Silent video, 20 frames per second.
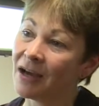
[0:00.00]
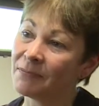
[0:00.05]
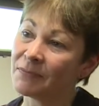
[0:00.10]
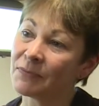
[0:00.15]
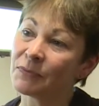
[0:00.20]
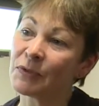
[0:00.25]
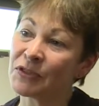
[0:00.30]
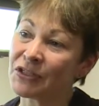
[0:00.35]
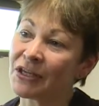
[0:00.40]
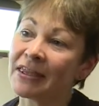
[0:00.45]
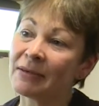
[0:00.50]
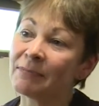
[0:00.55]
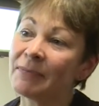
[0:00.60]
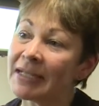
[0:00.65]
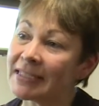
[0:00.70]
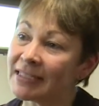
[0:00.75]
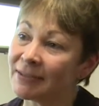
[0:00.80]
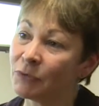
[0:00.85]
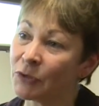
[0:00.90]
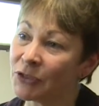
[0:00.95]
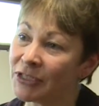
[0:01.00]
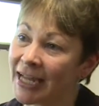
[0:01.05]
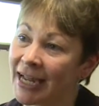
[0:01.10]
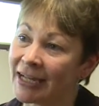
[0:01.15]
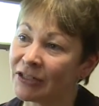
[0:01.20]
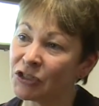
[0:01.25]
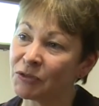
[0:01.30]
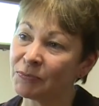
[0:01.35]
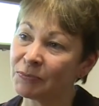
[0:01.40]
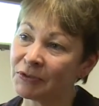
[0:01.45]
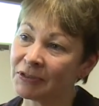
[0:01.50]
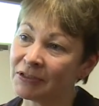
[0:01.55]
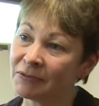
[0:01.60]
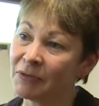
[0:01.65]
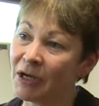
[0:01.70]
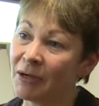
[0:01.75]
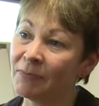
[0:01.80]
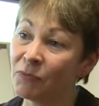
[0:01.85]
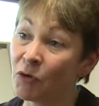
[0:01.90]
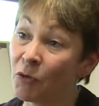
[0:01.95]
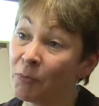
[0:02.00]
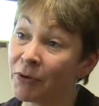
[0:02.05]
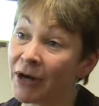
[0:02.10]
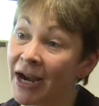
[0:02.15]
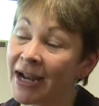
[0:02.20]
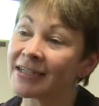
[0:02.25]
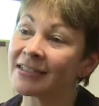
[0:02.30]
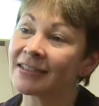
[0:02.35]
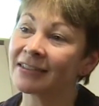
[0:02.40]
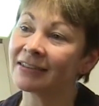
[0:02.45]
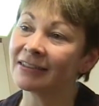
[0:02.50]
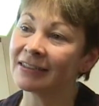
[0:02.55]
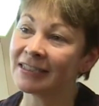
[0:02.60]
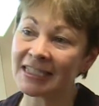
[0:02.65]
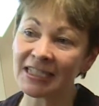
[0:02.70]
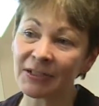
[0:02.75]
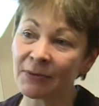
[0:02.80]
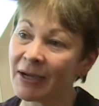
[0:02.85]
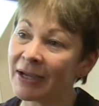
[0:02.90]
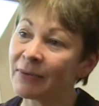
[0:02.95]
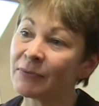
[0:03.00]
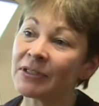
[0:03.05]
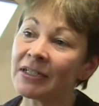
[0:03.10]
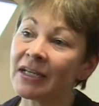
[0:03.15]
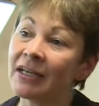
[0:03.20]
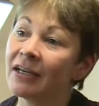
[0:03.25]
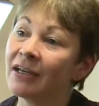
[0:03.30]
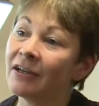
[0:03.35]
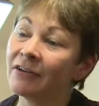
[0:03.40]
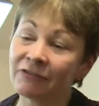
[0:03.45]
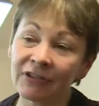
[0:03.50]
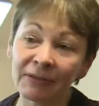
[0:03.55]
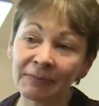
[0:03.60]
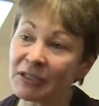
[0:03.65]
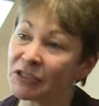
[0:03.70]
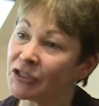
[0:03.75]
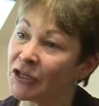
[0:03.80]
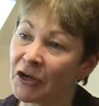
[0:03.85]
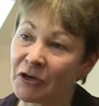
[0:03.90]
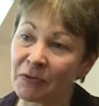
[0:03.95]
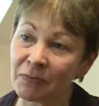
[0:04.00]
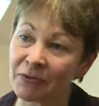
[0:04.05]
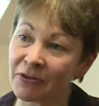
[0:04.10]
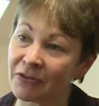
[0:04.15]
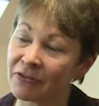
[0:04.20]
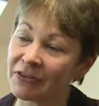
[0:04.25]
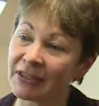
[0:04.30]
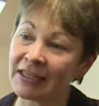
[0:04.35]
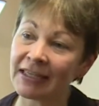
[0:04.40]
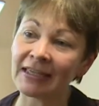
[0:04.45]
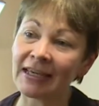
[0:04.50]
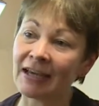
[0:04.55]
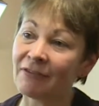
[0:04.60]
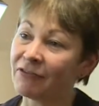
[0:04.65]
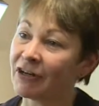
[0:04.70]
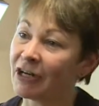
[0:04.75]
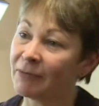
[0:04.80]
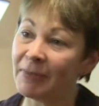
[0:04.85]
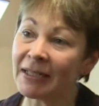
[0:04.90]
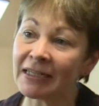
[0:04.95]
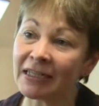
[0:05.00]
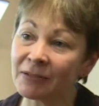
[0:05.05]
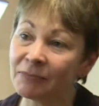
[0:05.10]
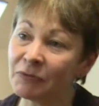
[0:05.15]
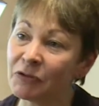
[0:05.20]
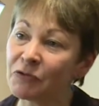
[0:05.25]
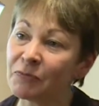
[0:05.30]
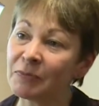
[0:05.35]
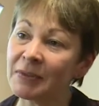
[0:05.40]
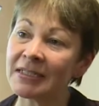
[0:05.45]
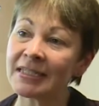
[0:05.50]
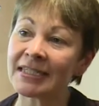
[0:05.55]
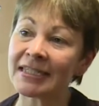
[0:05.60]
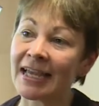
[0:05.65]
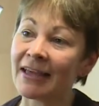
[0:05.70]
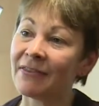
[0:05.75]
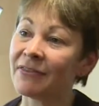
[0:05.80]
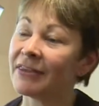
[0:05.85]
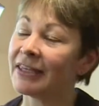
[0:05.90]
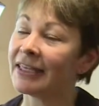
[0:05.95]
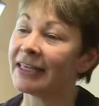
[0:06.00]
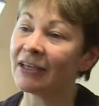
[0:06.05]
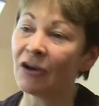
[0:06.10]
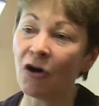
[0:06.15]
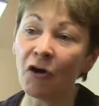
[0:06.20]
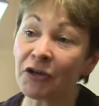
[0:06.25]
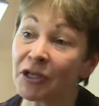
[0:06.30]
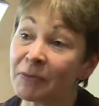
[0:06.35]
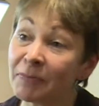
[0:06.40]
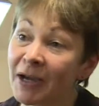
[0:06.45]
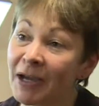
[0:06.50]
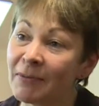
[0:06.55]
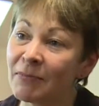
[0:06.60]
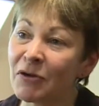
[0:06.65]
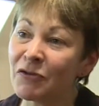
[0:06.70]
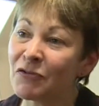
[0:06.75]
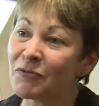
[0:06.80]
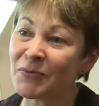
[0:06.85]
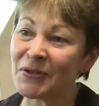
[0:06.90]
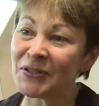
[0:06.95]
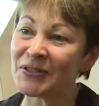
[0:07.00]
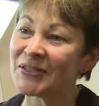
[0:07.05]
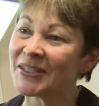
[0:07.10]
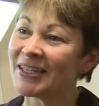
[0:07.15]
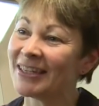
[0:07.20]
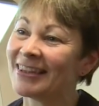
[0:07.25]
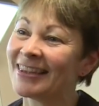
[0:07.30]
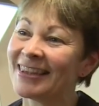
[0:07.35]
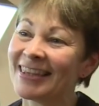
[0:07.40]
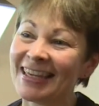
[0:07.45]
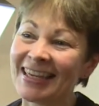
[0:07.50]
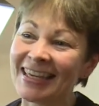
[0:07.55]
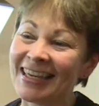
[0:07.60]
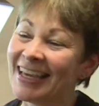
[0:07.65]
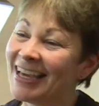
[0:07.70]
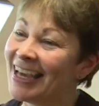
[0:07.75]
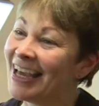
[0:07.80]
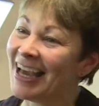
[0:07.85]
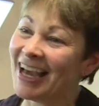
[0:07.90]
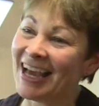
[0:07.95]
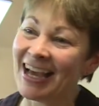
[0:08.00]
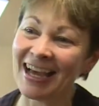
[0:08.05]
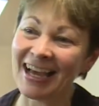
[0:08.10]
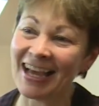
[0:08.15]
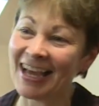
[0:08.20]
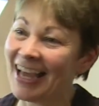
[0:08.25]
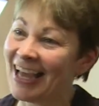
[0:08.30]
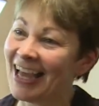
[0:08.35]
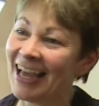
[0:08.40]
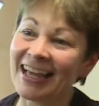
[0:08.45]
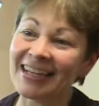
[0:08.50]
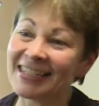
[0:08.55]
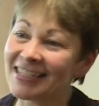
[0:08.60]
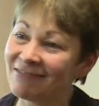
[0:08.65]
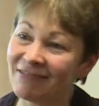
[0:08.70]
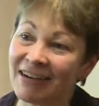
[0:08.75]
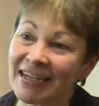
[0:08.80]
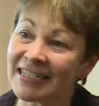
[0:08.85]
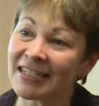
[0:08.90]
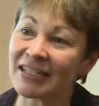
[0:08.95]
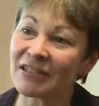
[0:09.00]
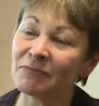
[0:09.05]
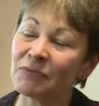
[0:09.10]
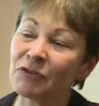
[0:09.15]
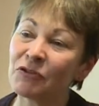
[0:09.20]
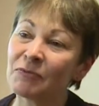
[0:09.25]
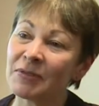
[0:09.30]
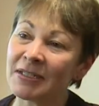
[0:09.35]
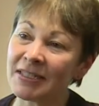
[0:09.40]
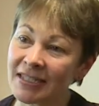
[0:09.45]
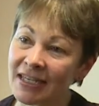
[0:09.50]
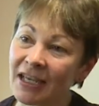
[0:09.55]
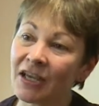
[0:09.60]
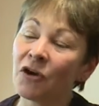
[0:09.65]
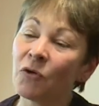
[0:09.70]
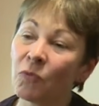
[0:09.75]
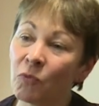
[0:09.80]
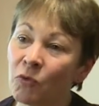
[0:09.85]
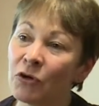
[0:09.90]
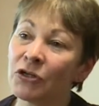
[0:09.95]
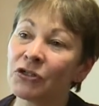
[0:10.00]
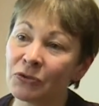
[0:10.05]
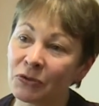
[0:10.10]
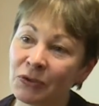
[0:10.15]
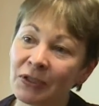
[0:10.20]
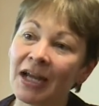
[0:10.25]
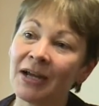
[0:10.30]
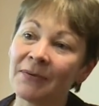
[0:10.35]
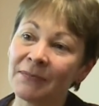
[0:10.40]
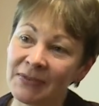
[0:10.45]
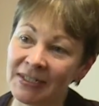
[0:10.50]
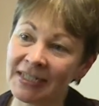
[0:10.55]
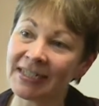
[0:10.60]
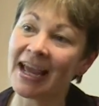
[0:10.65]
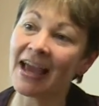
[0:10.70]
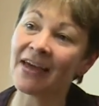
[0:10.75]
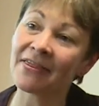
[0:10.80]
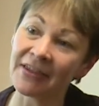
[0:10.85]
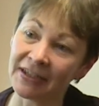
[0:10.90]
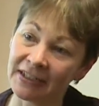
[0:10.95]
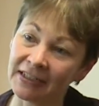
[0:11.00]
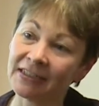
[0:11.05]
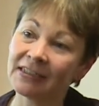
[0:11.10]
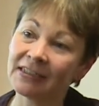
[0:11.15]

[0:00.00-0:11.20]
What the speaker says: which I think makes it more tangible and more practical. And so I would very much hope that the environmental movements and the Occupy movements and the anti-racism movements would all come together